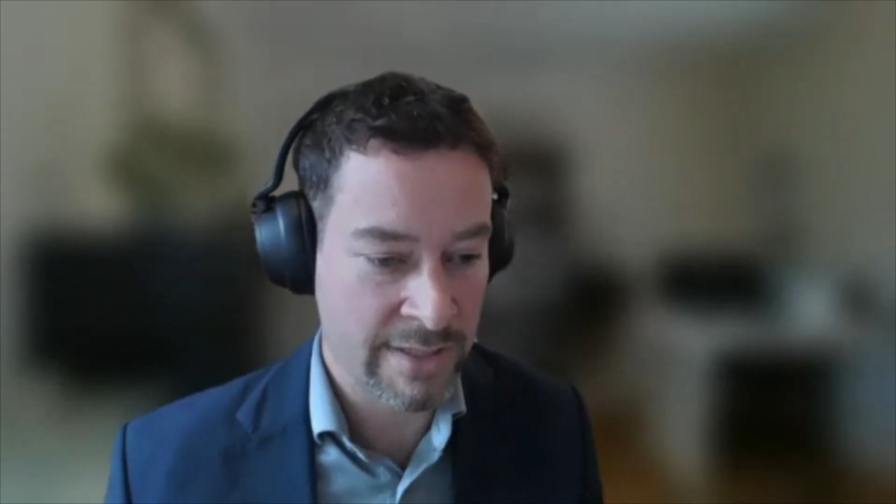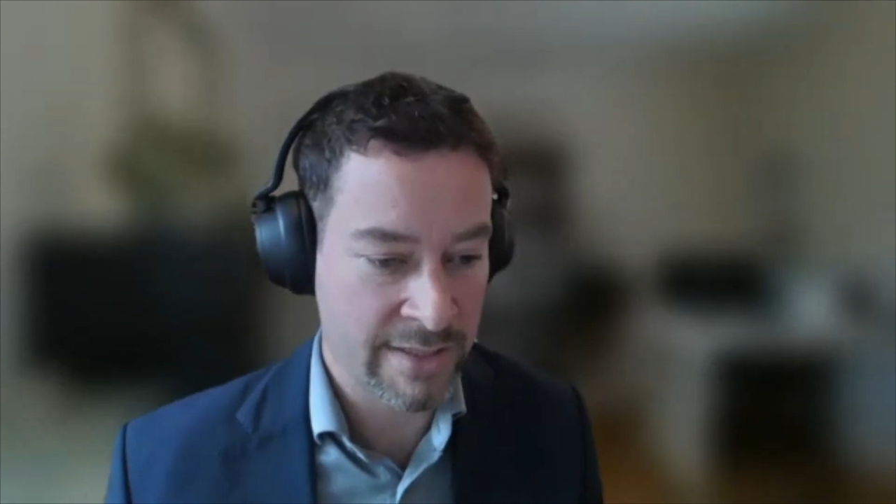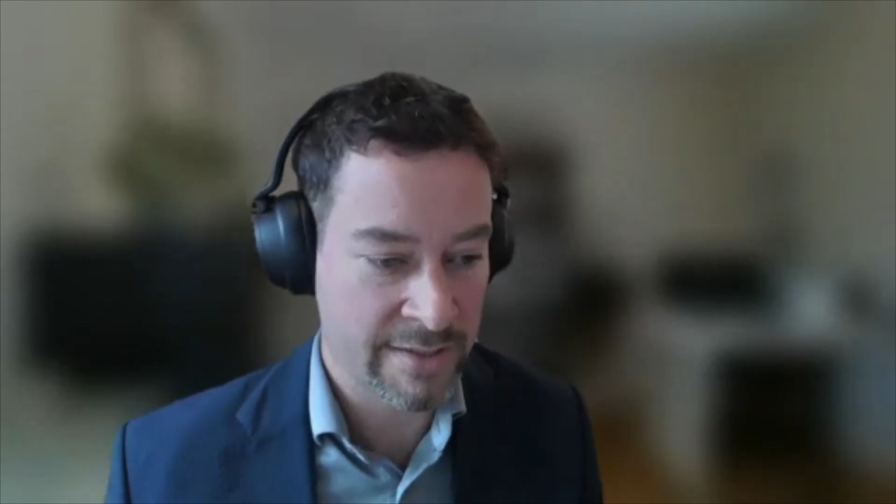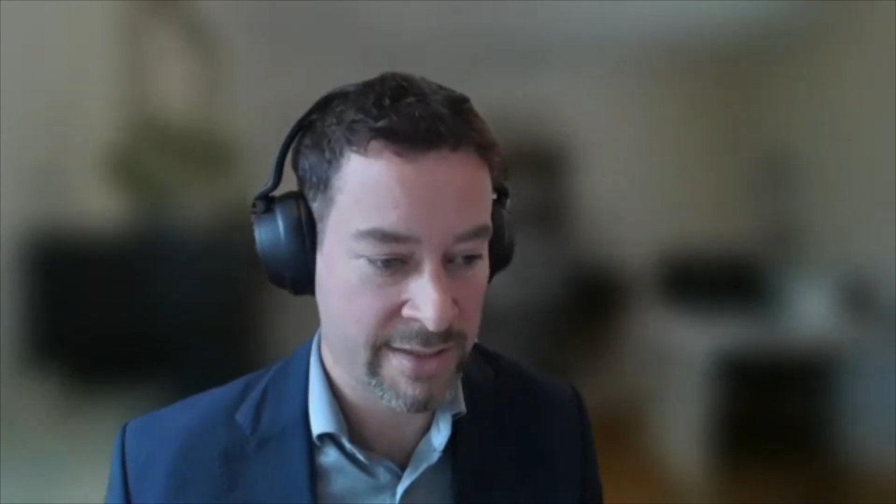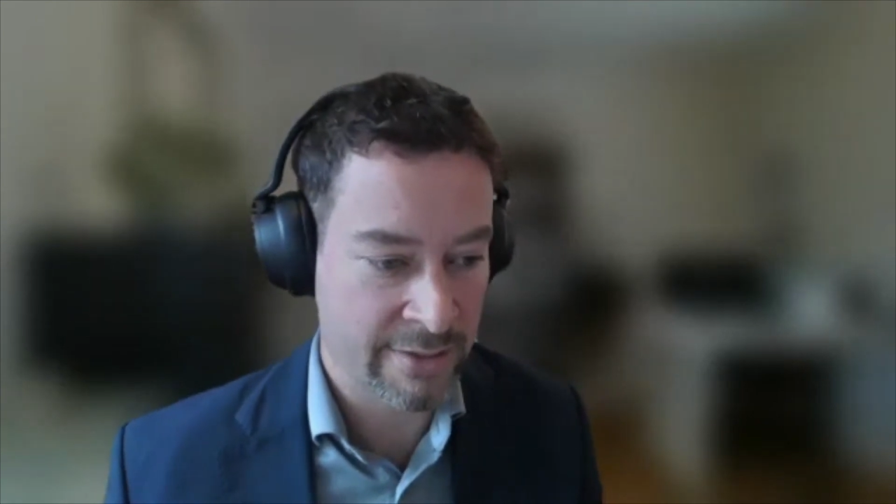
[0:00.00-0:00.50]

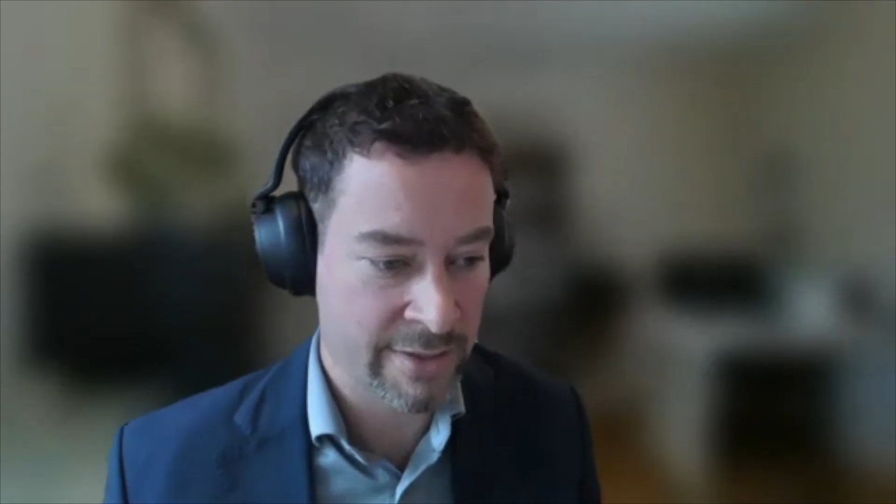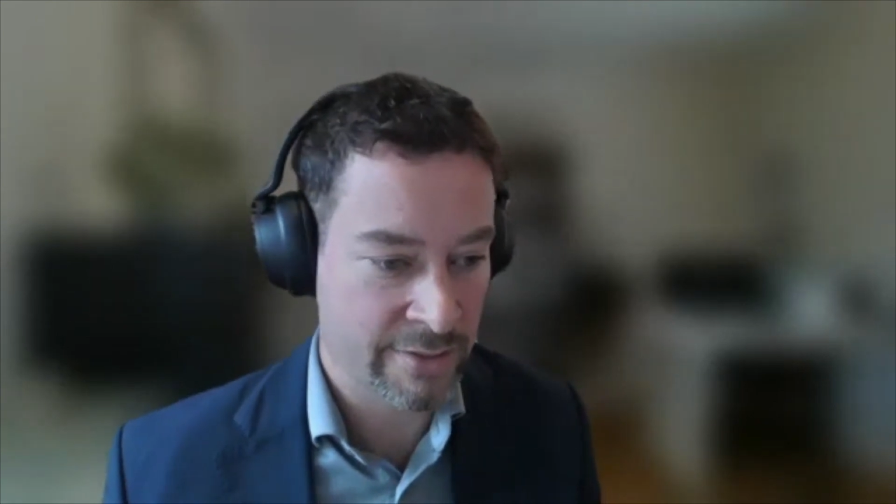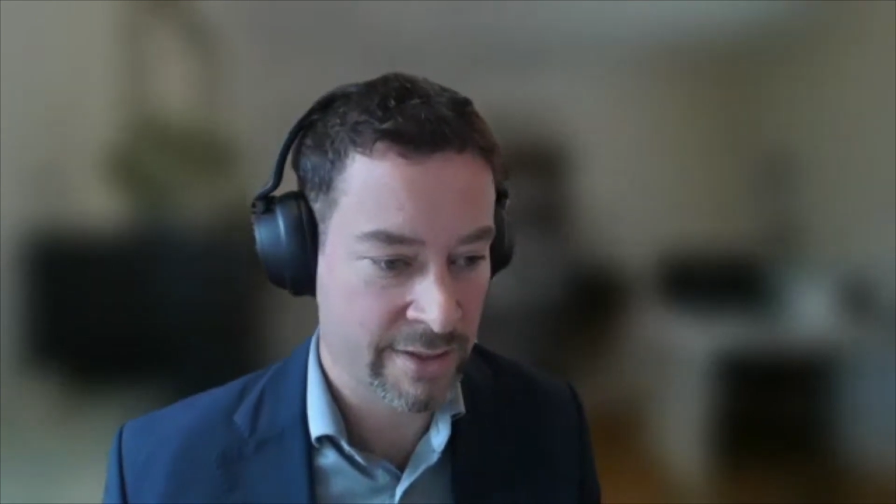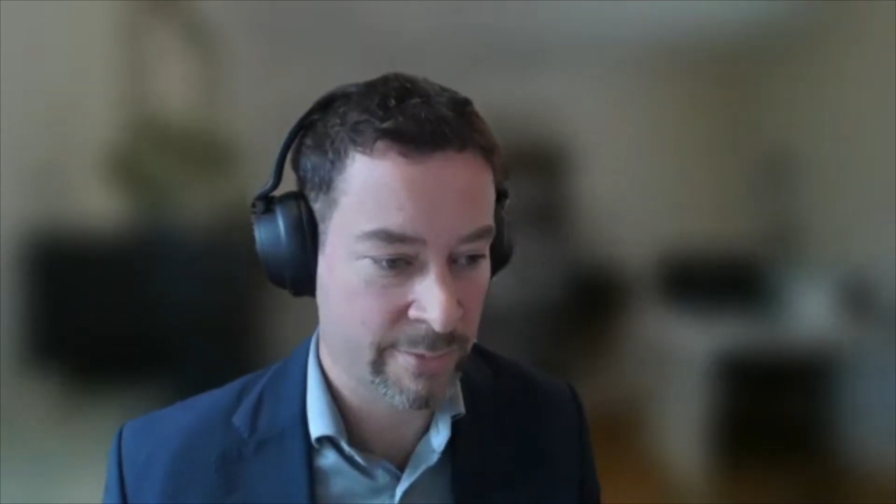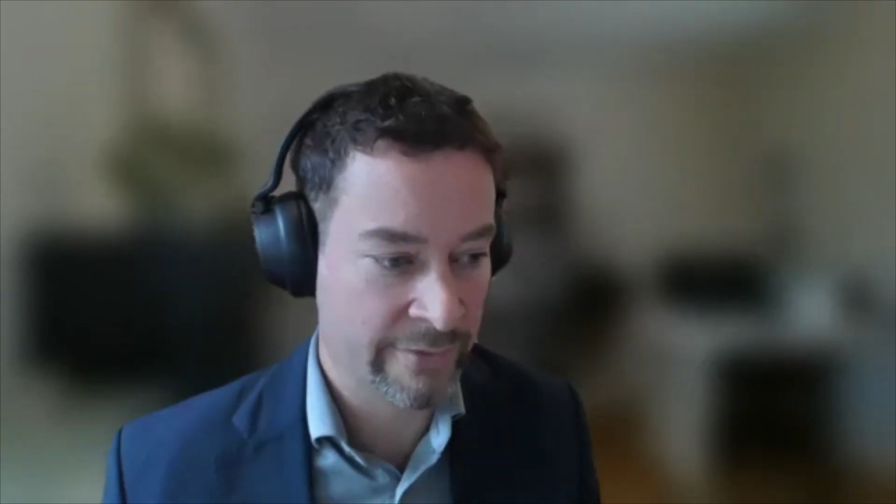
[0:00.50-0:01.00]
necessarily
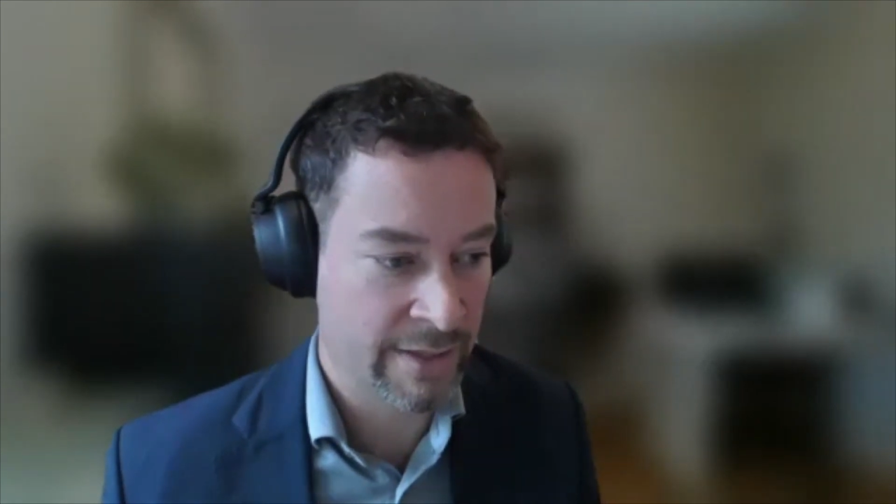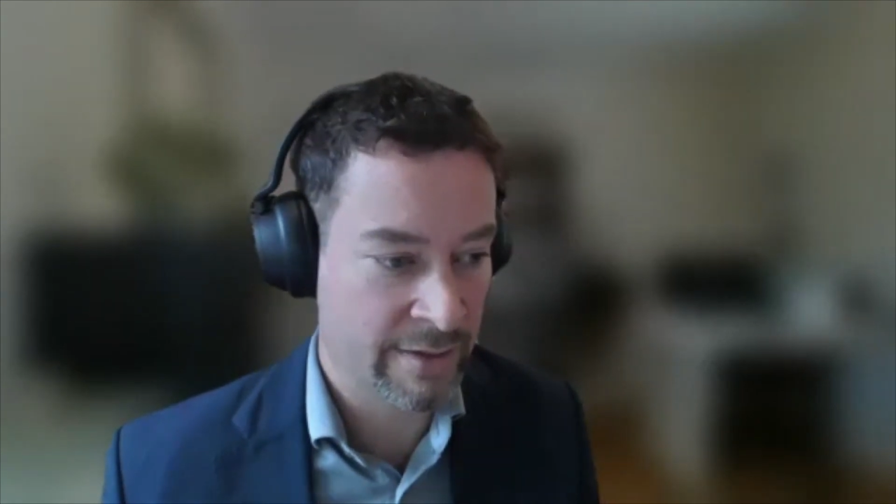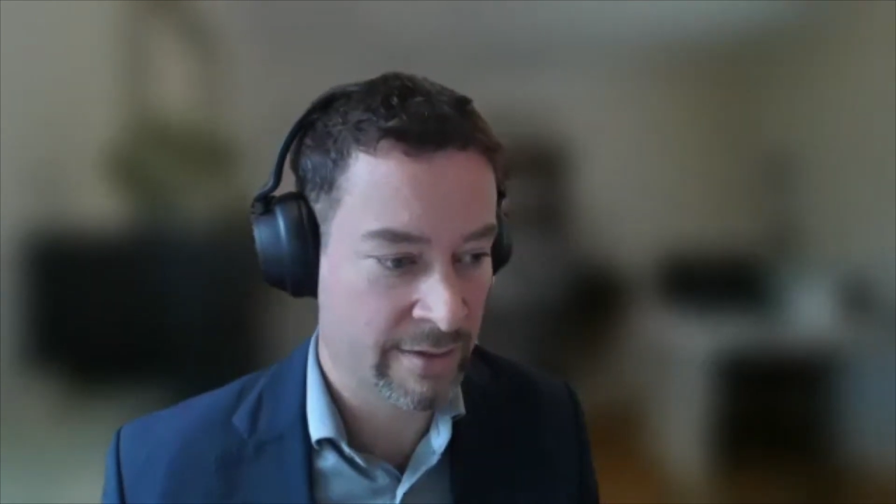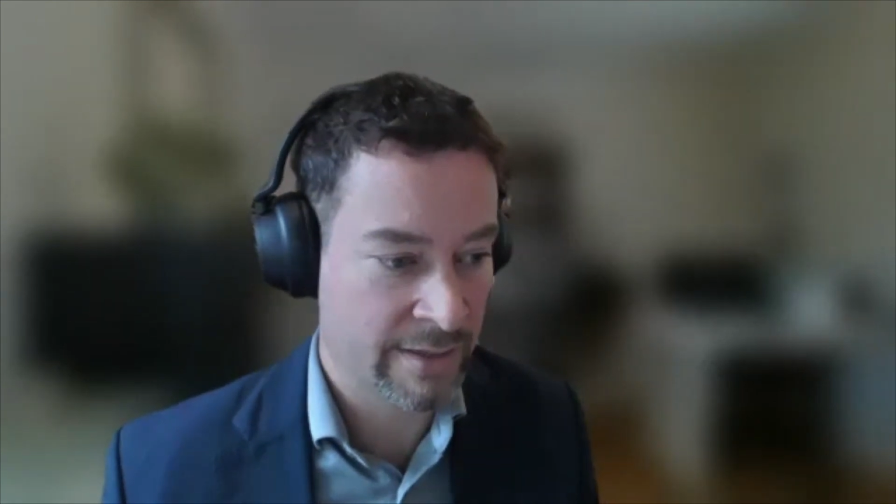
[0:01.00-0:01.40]
trying to prevent the